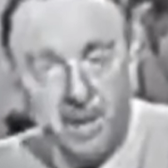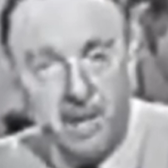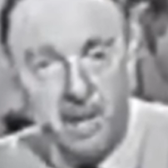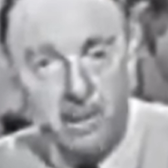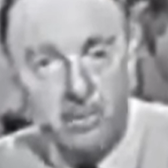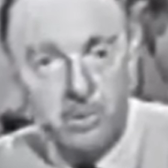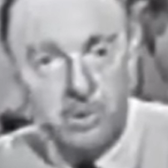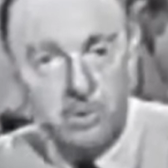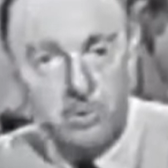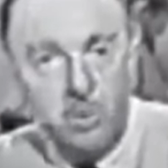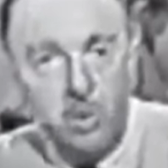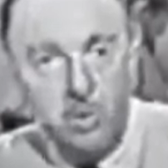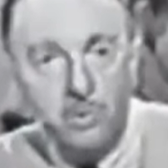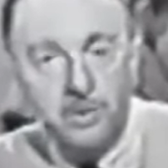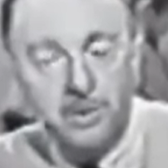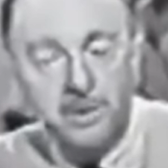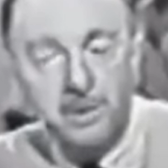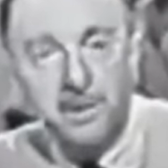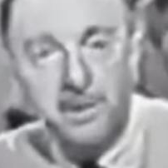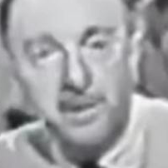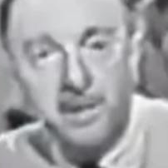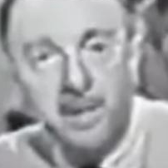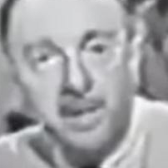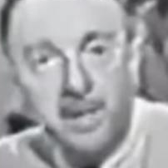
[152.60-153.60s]
when they
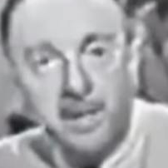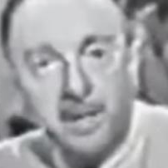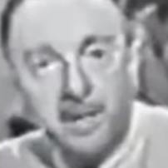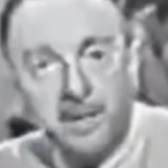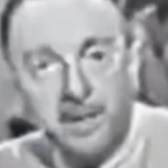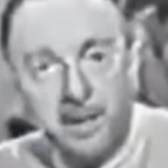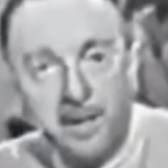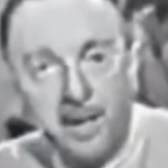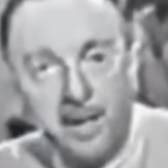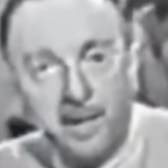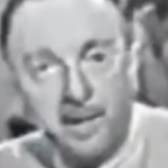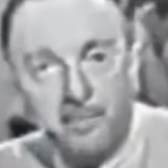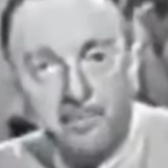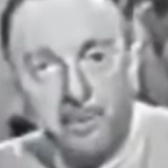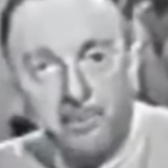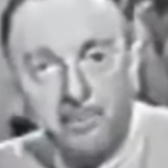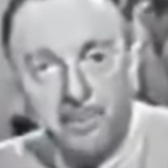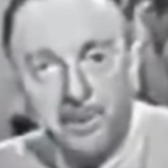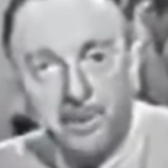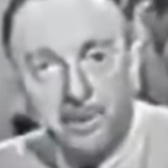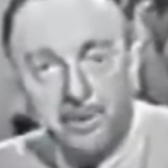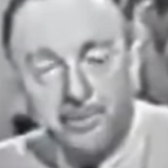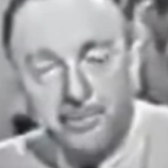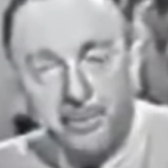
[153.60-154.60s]
declare that he is in an
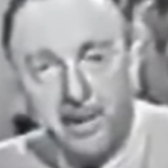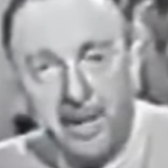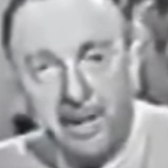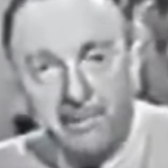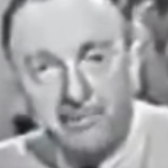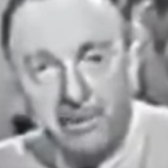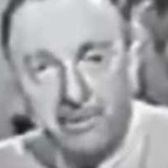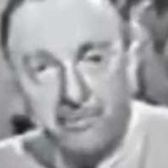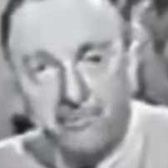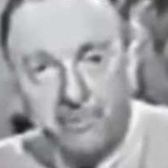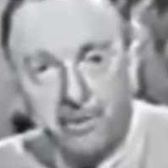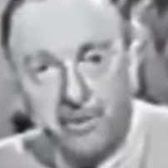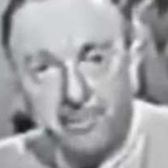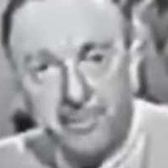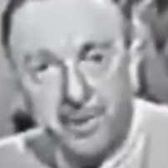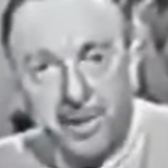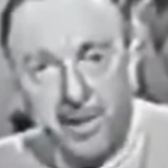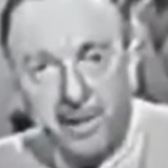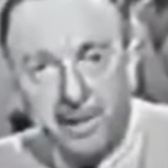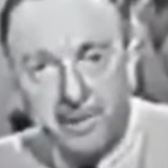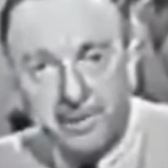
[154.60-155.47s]
unconscious state.